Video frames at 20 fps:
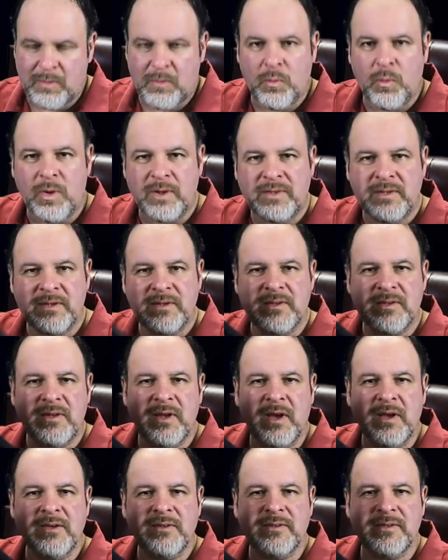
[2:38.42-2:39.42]
what this
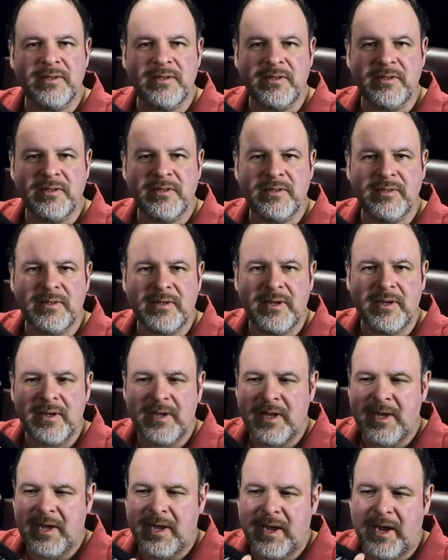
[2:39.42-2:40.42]
does is,
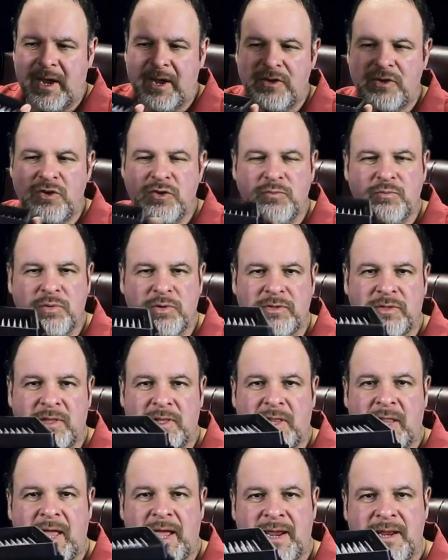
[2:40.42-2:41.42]
as you put
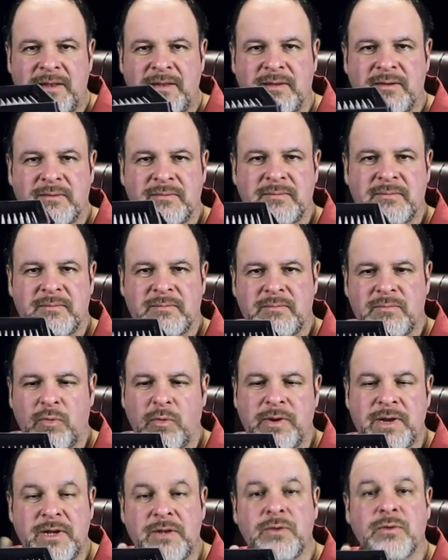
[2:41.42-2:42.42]
the light
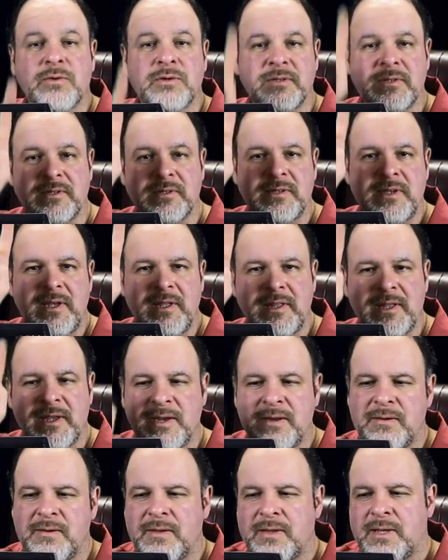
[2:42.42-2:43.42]
pointing towards the
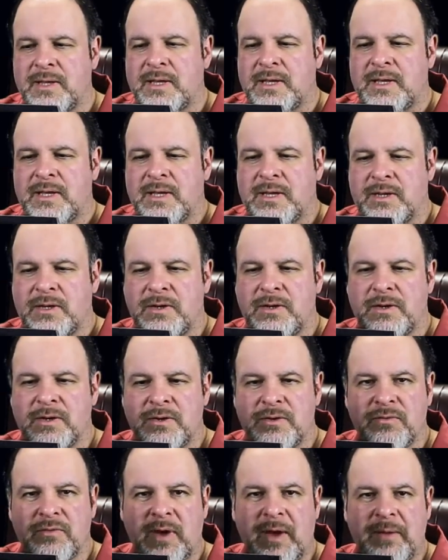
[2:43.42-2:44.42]
ceiling, you
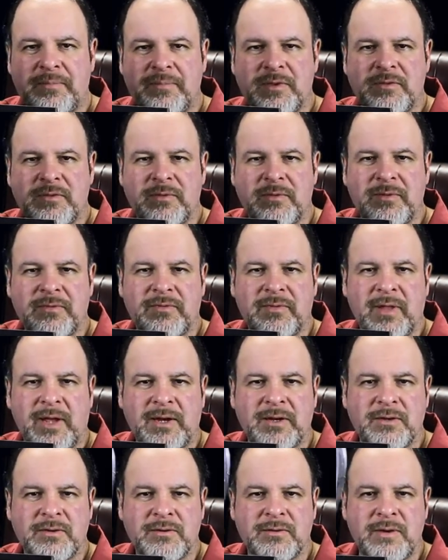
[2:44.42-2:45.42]
can drop this
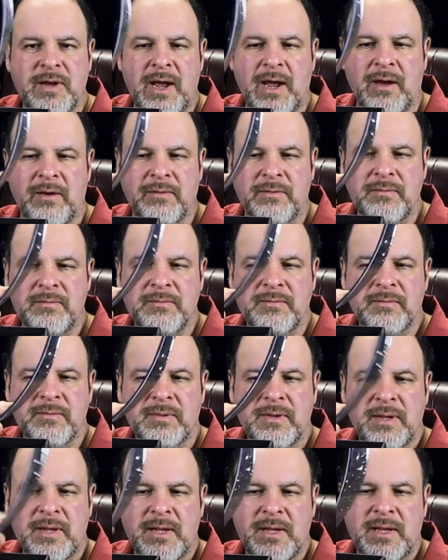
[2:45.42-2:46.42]
reflector down,
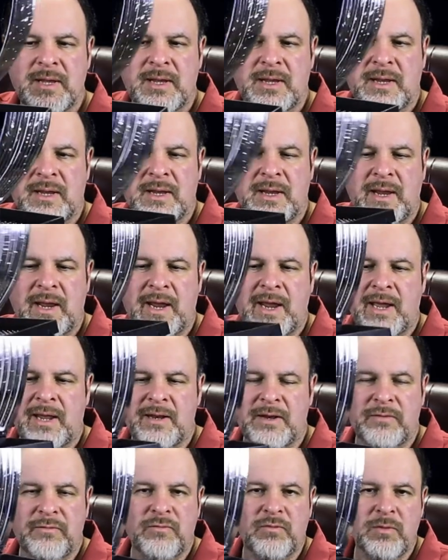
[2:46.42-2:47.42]

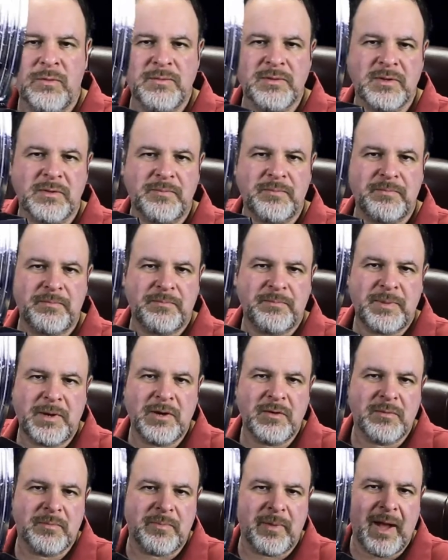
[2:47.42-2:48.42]
and it forms a
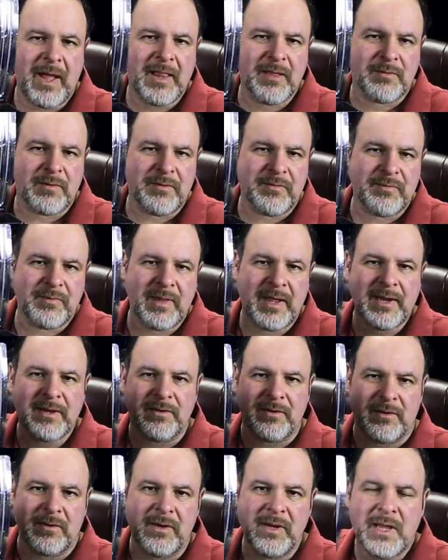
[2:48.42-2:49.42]
parabolic
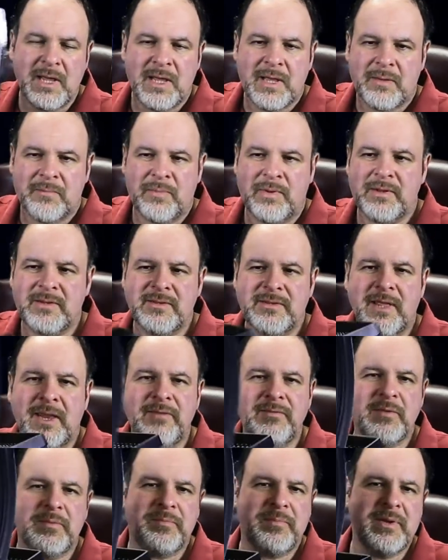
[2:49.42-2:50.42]
reflector, but instead
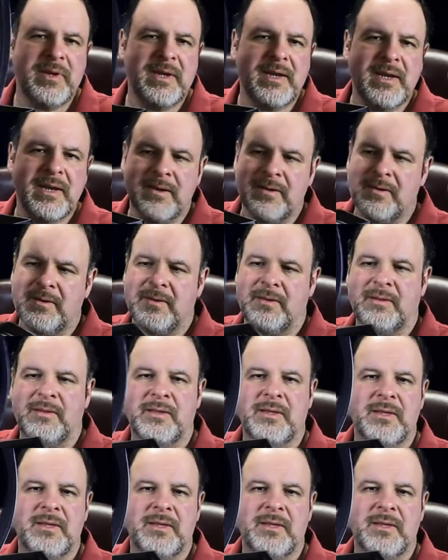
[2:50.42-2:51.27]
of it being